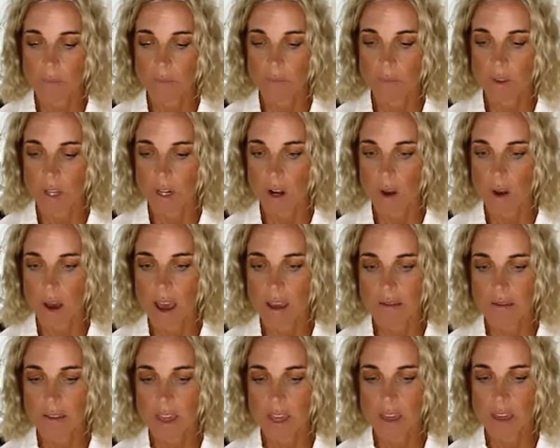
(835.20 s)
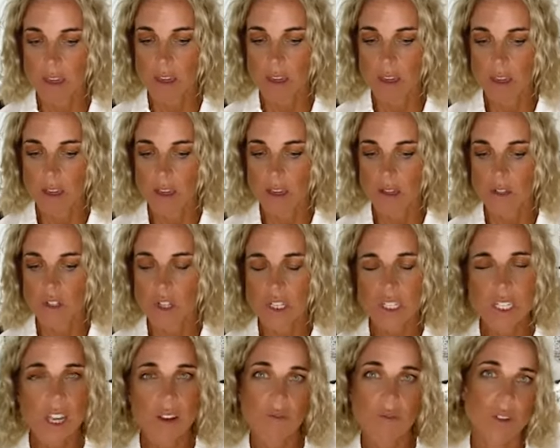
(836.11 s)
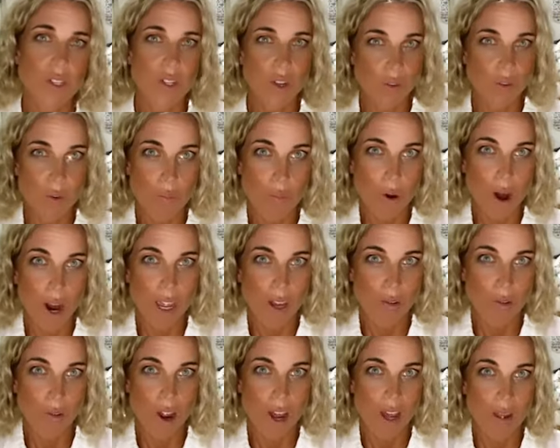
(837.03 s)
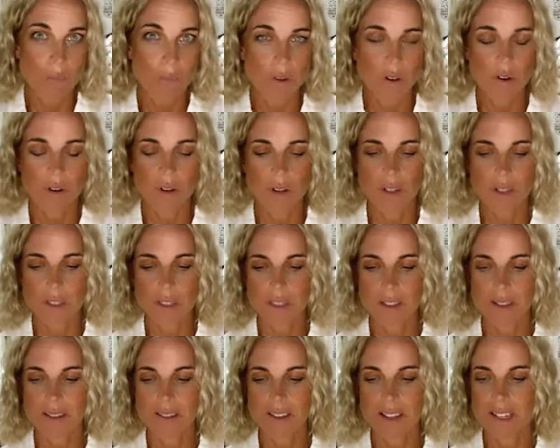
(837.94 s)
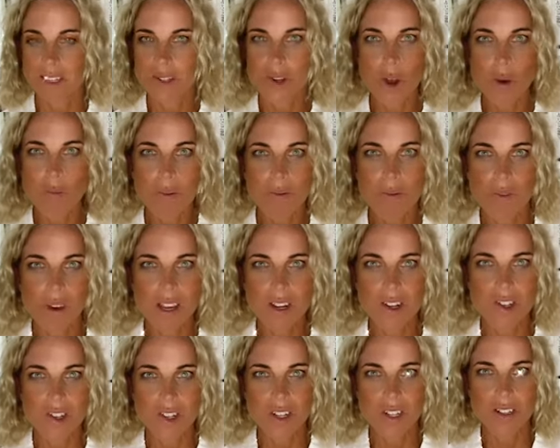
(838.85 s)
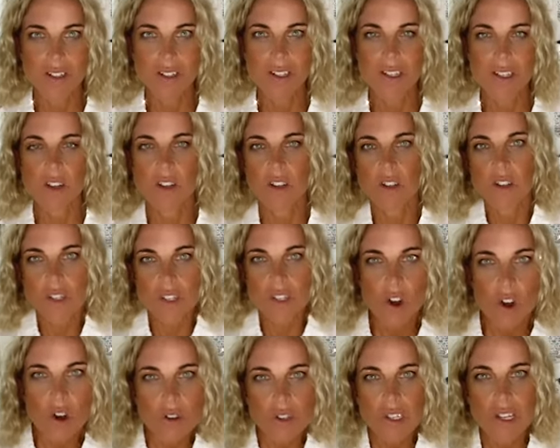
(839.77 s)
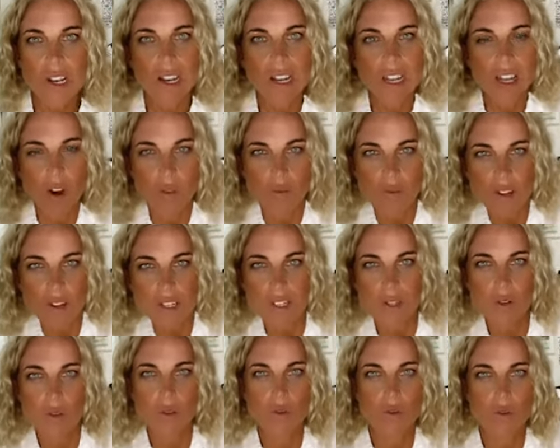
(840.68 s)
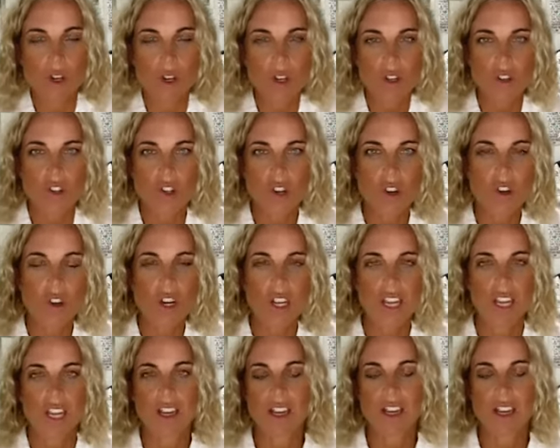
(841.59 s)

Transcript: you know, I think just give yourself a break, right? Because there's no perfection. So you're just constantly on this little journey.